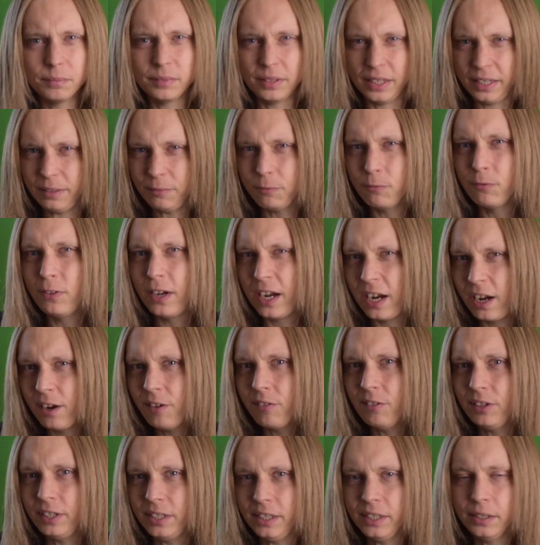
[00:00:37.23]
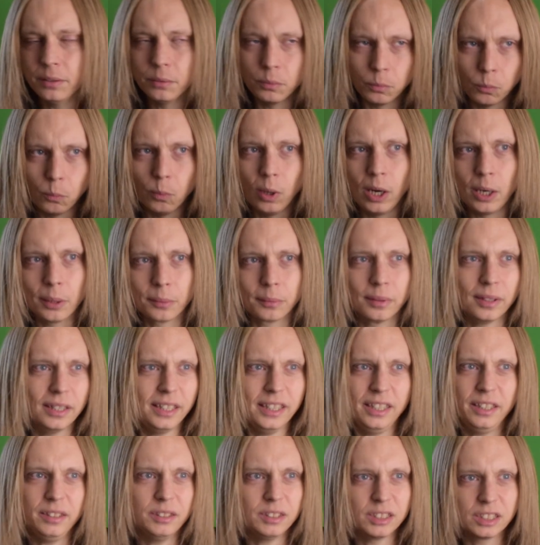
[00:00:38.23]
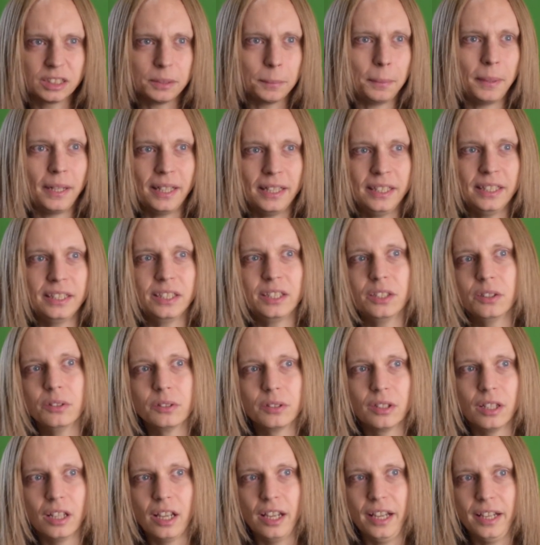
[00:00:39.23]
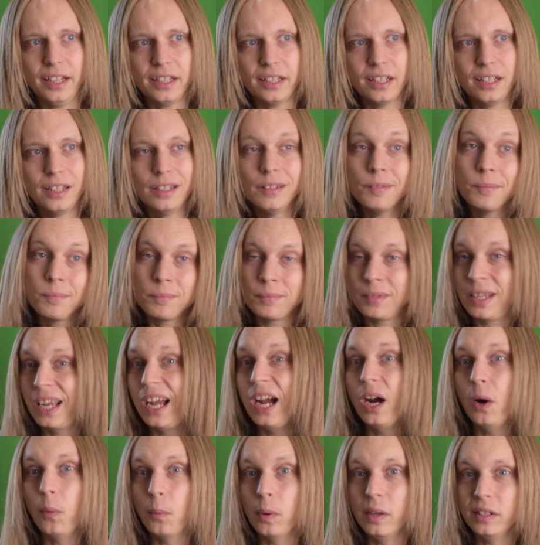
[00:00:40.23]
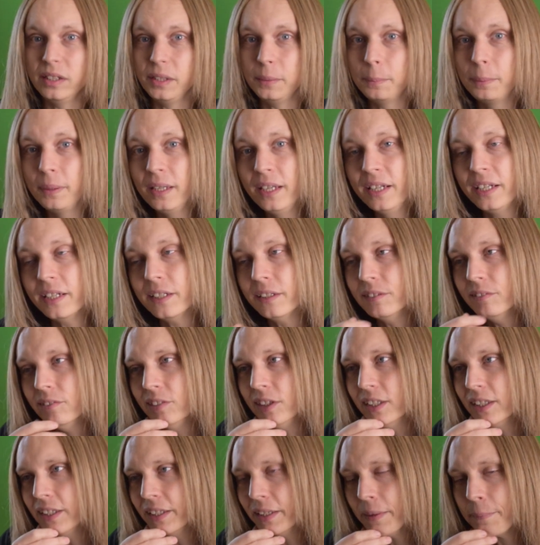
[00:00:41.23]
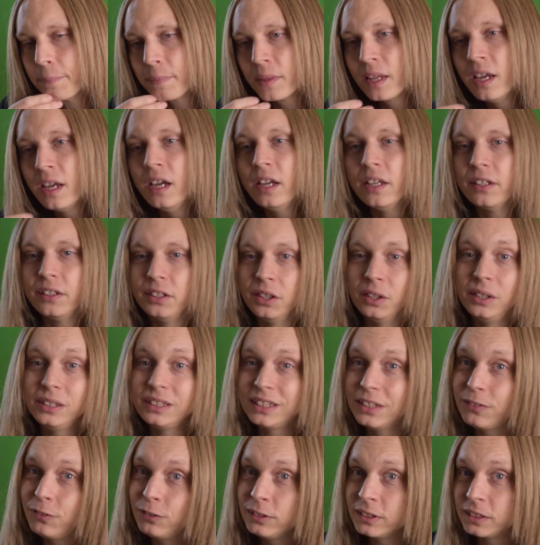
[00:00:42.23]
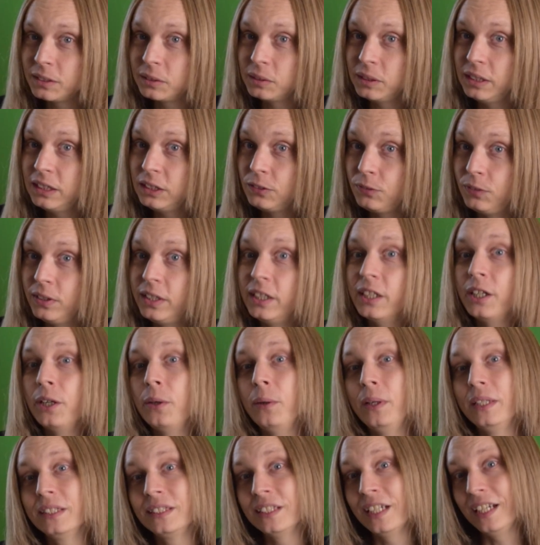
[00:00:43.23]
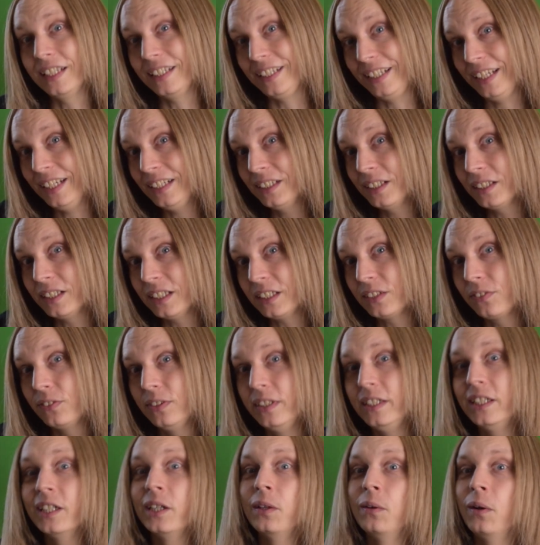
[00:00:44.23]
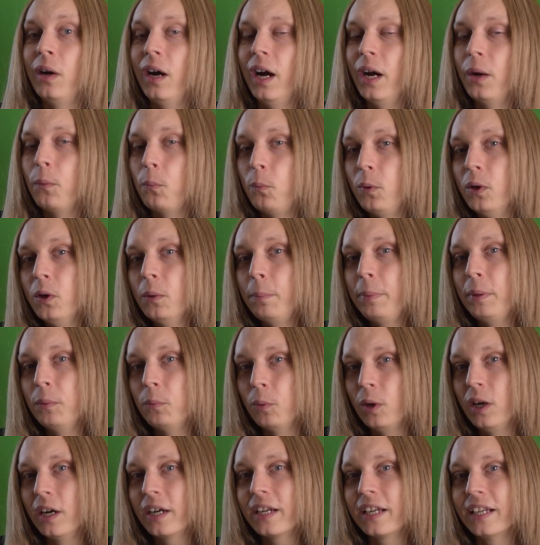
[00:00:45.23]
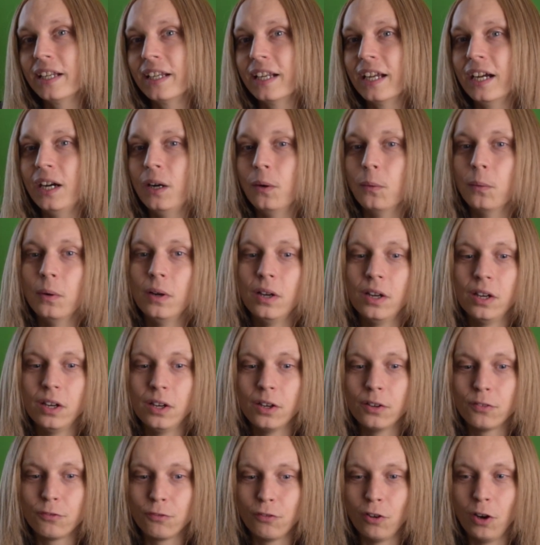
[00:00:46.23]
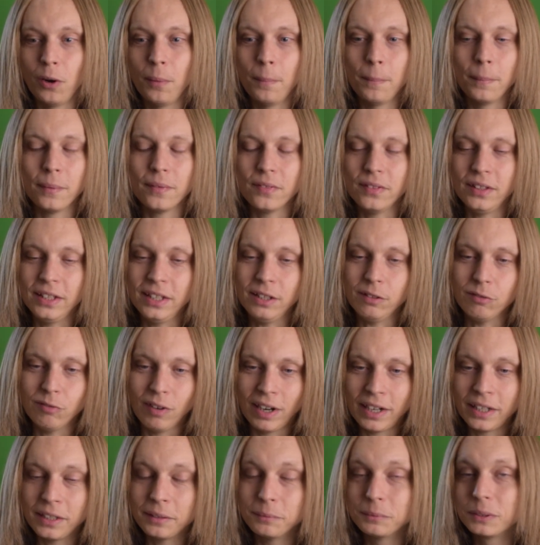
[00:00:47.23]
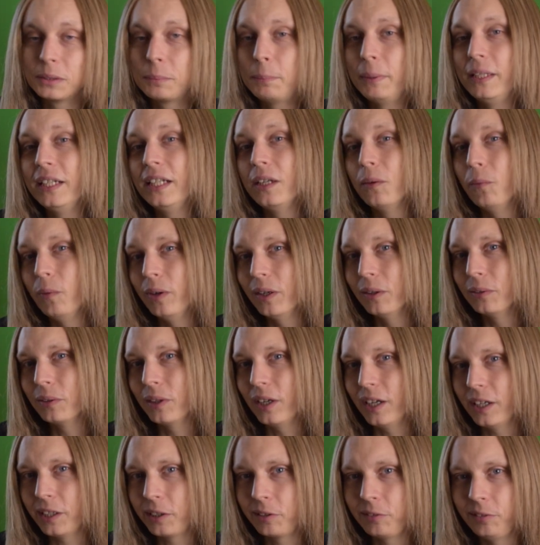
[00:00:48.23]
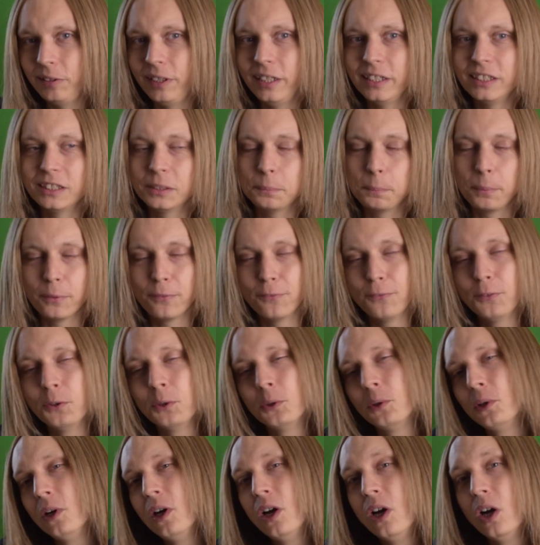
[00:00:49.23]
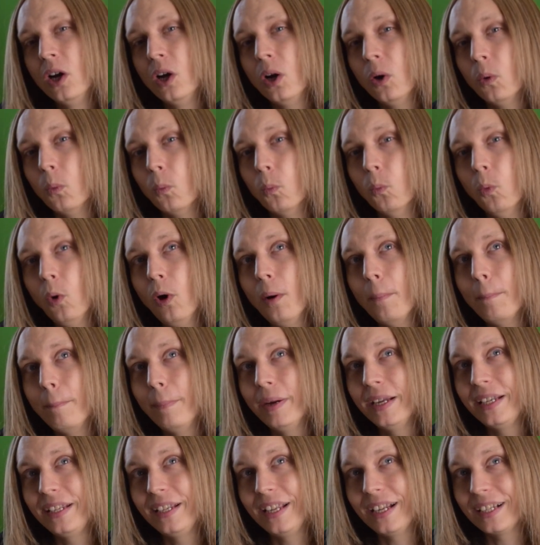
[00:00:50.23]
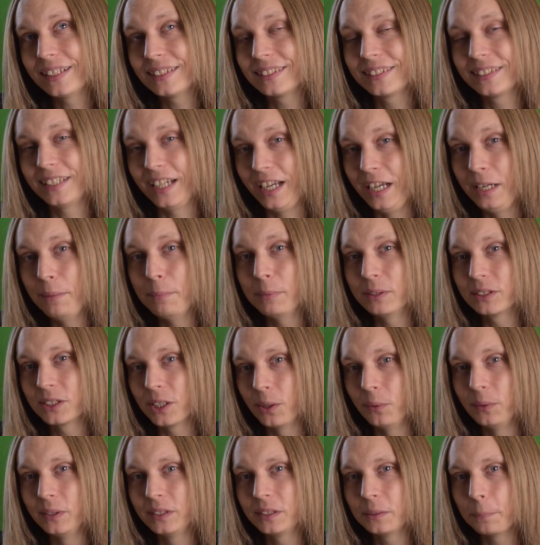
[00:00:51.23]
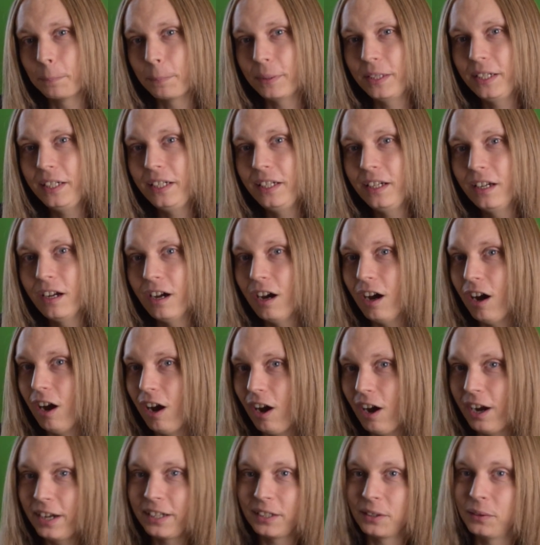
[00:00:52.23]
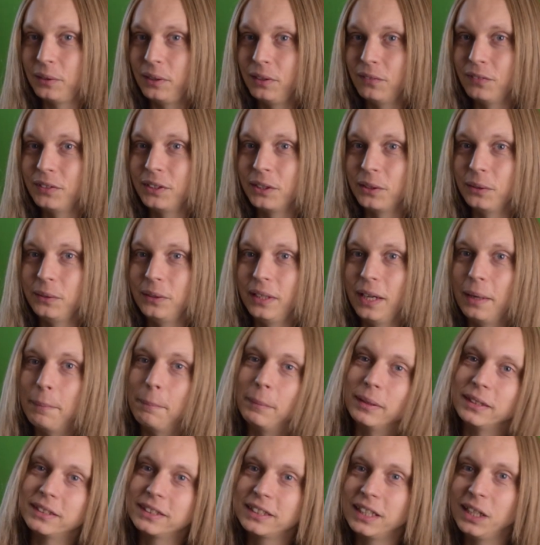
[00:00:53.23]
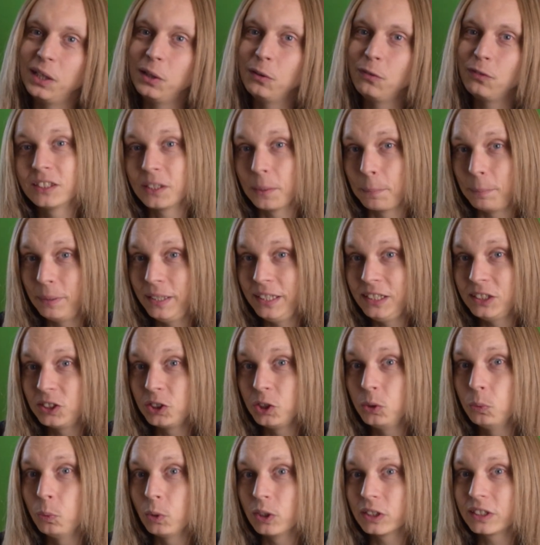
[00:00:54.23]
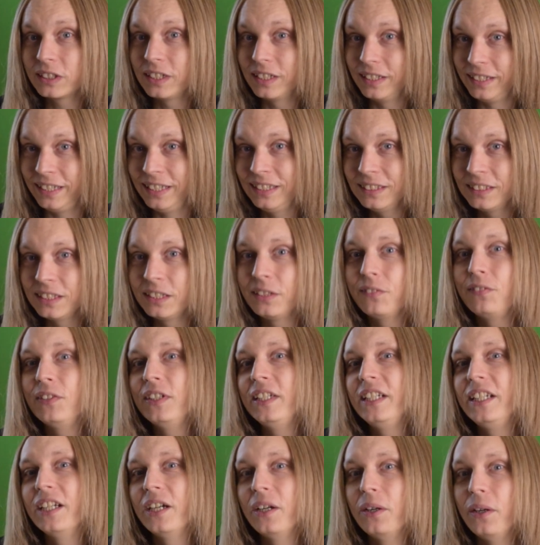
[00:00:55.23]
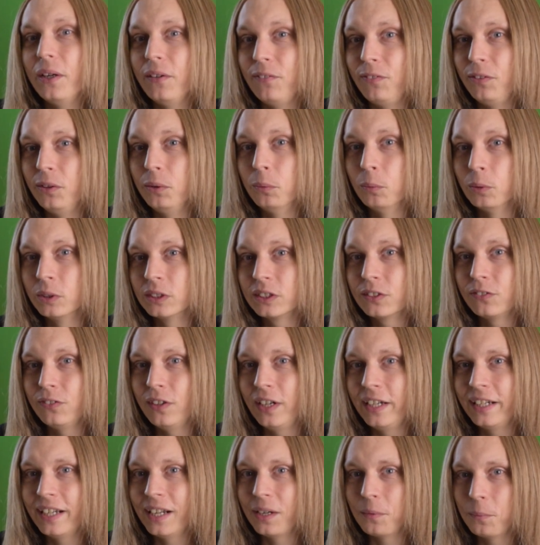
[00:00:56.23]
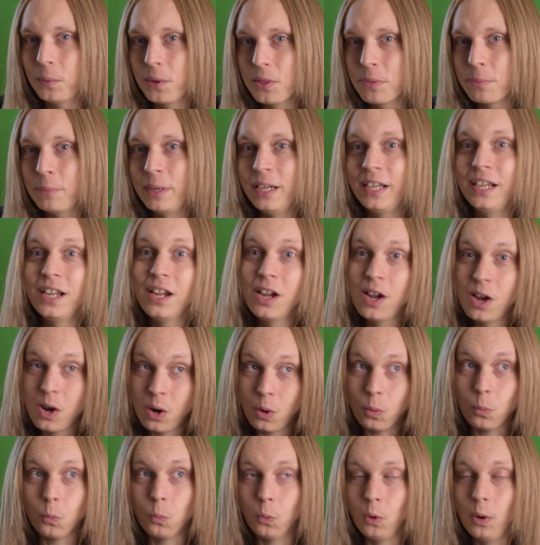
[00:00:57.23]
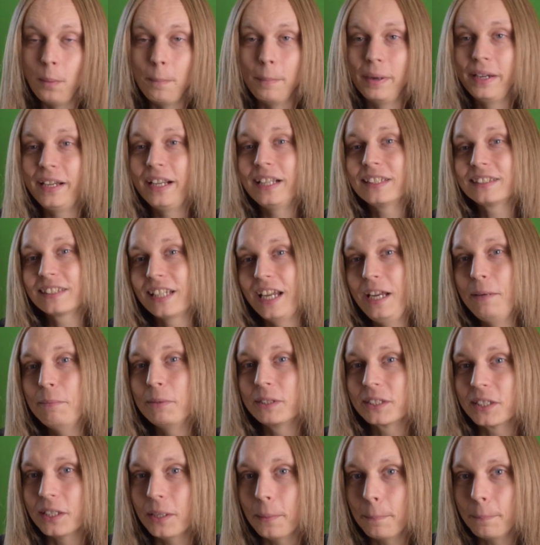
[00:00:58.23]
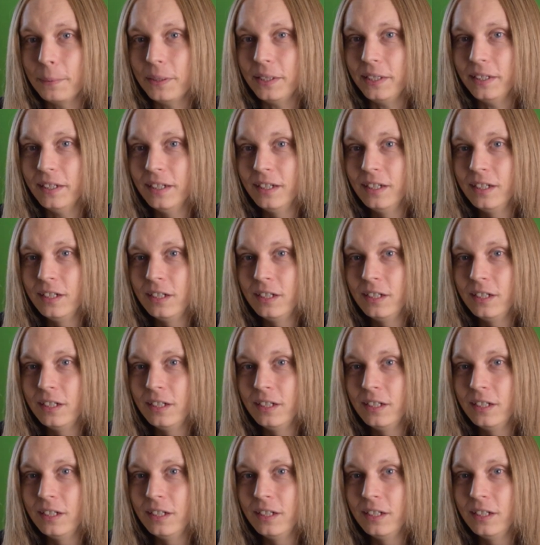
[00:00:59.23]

They vary wildly just depending on like how well you play it, really. The only difference to this video is that at the end of this video I will be working out from the random spinning wheel that I created before what my next game is going to be. I don't even know yet myself, so please do watch till the end of the video if you want to find out with me what my next game is going to be.